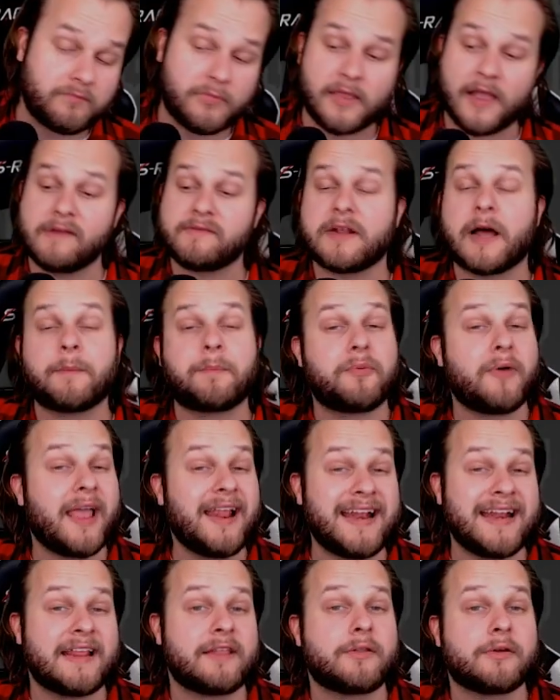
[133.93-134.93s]
I've not
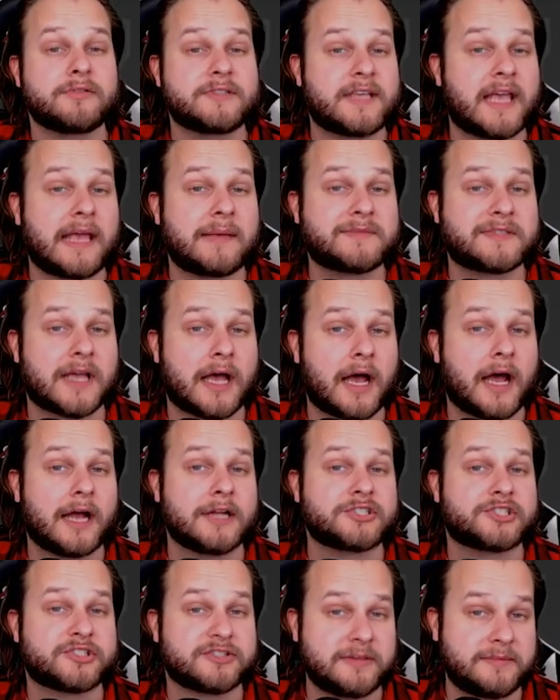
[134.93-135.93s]
played any of those games
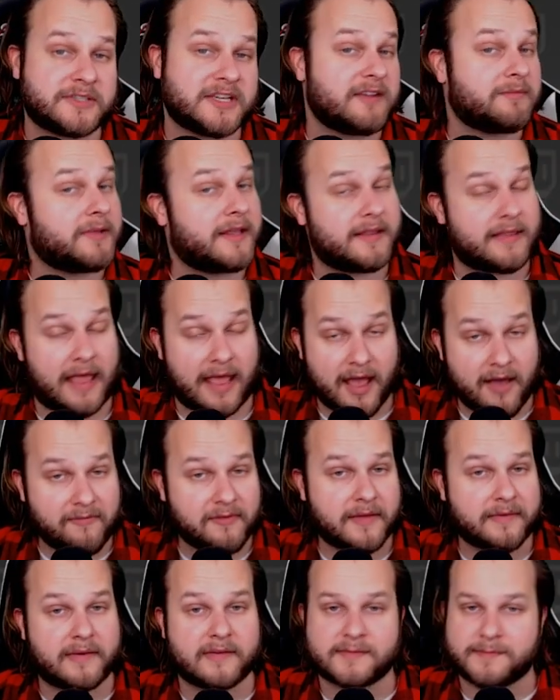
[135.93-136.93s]
on stream. I played the
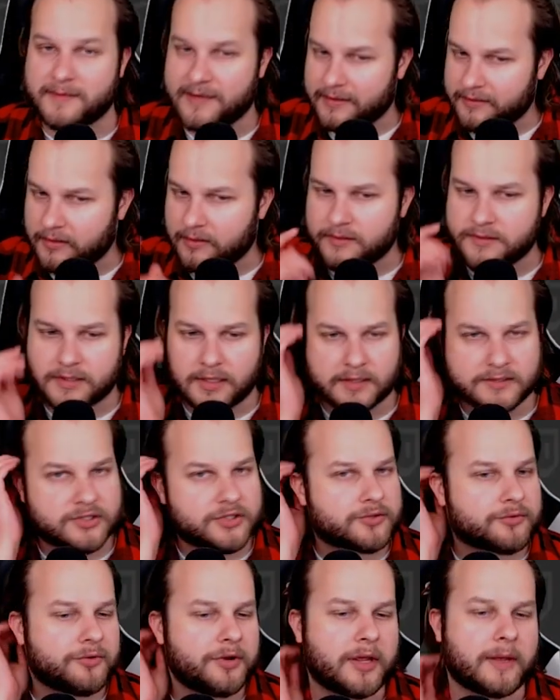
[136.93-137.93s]
Half-Life games, but not those on
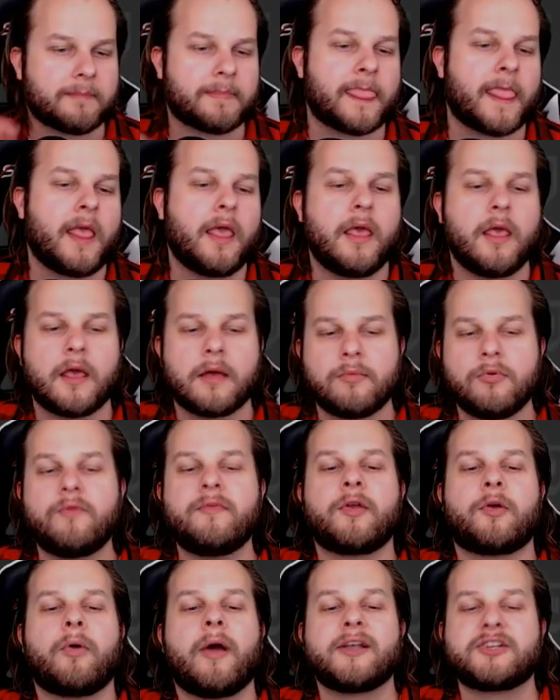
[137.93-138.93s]
stream.
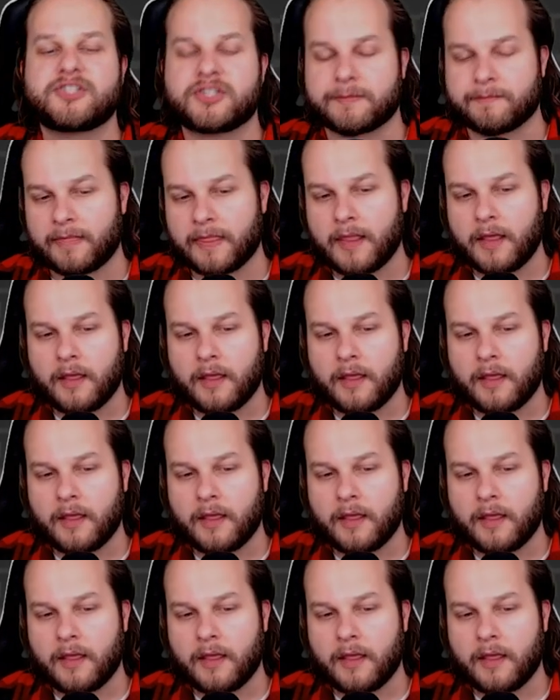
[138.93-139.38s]
Movie question.